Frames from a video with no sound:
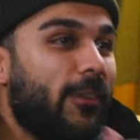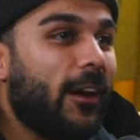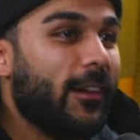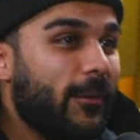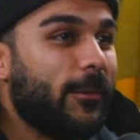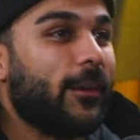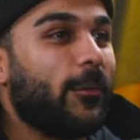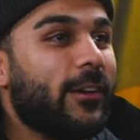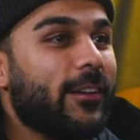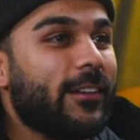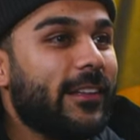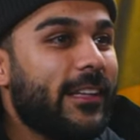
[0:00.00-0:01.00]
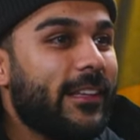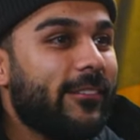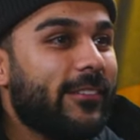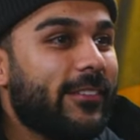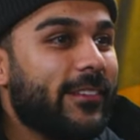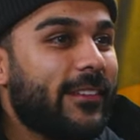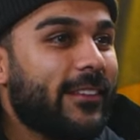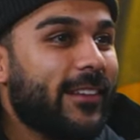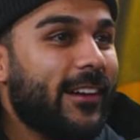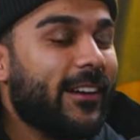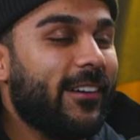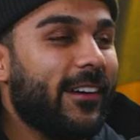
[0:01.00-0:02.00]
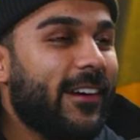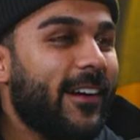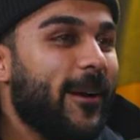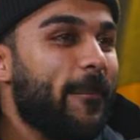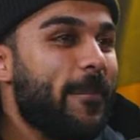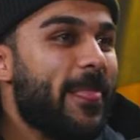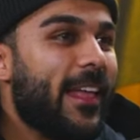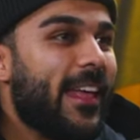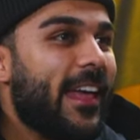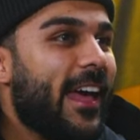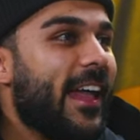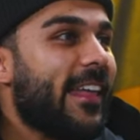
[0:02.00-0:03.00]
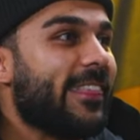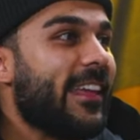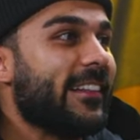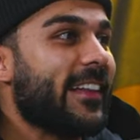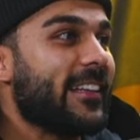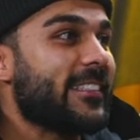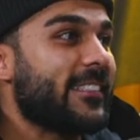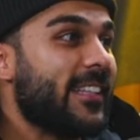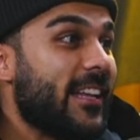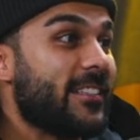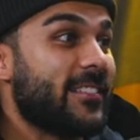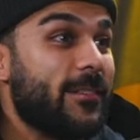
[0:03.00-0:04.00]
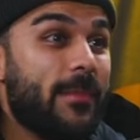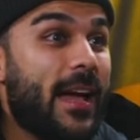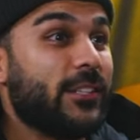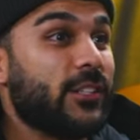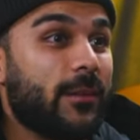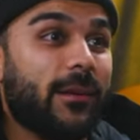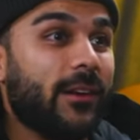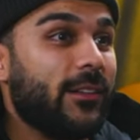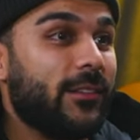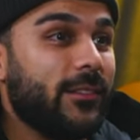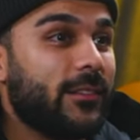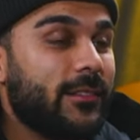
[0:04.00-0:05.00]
fuck we don't want you to leave you know. Um, and I think that's that's the magic about you.